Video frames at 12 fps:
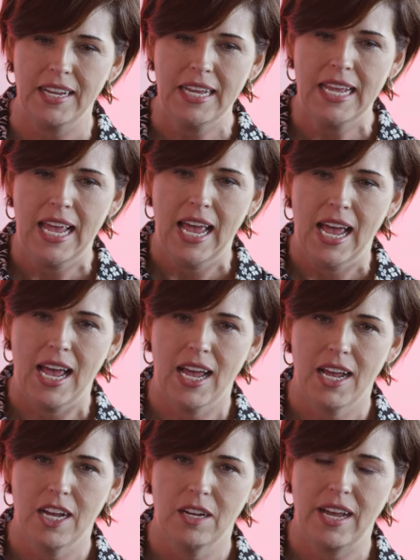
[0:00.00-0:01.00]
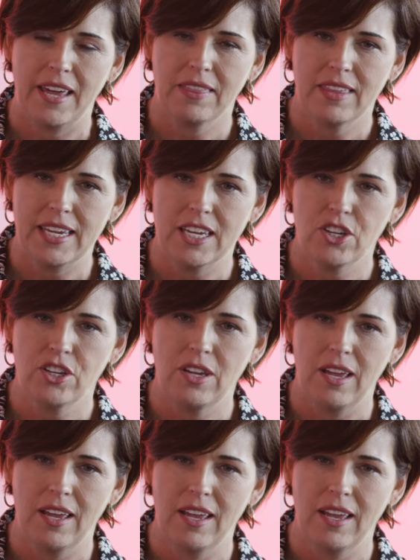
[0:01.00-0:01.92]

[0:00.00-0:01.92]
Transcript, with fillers: Mm -hmm. uh, I think,